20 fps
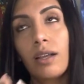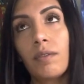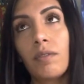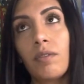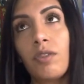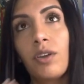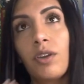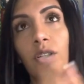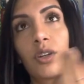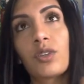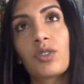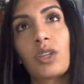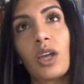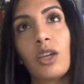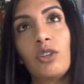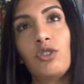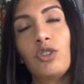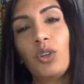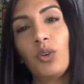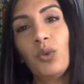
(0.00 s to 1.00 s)
a
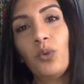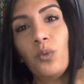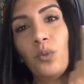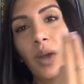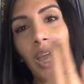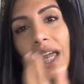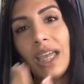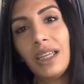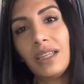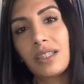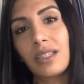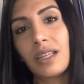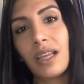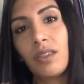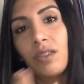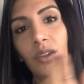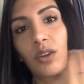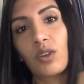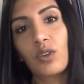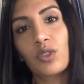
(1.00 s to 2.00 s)
new weight
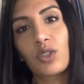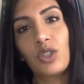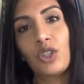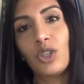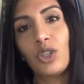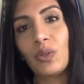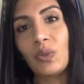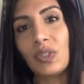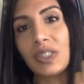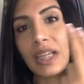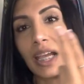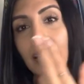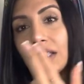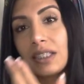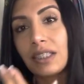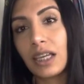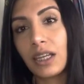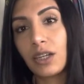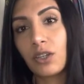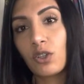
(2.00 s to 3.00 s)
and there's a new
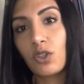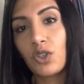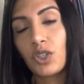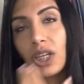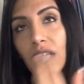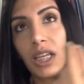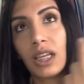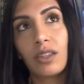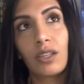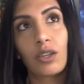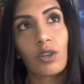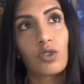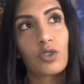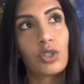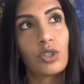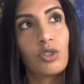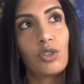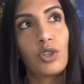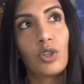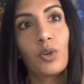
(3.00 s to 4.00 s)
dense energy. There's
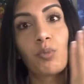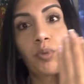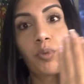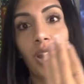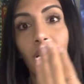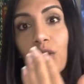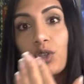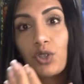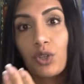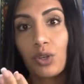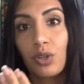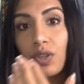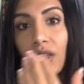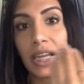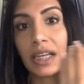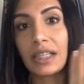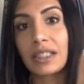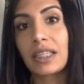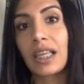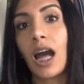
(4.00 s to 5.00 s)
a new pressure
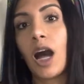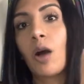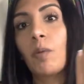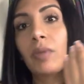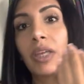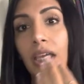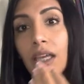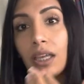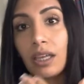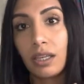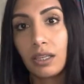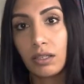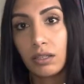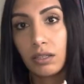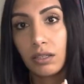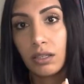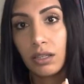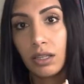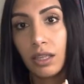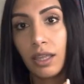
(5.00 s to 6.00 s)
that is coming in,
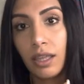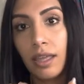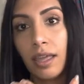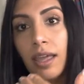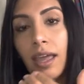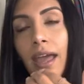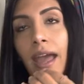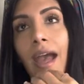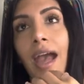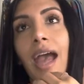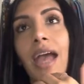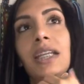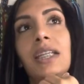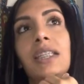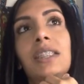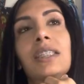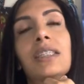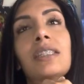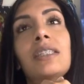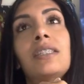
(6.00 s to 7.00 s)
and
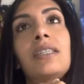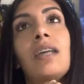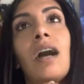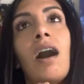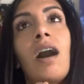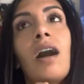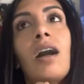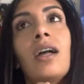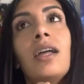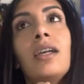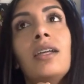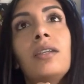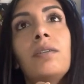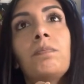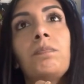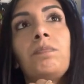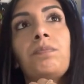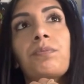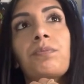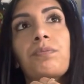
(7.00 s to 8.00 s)
it's not
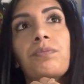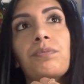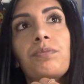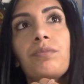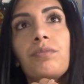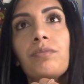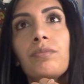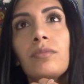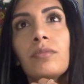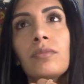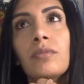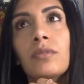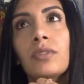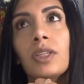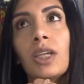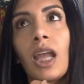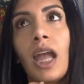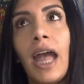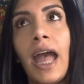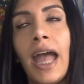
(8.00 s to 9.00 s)

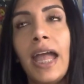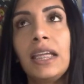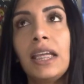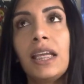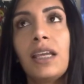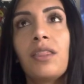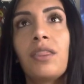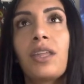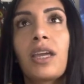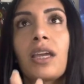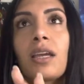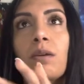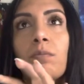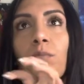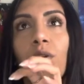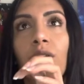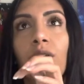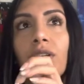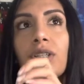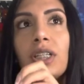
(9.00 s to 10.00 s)
anything
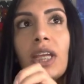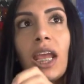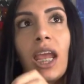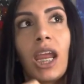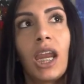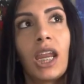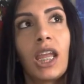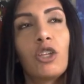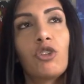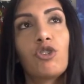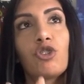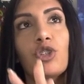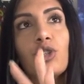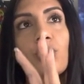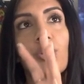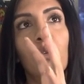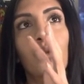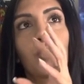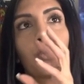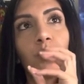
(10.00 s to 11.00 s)
pertaining
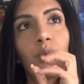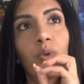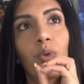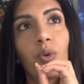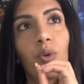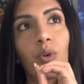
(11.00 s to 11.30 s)
to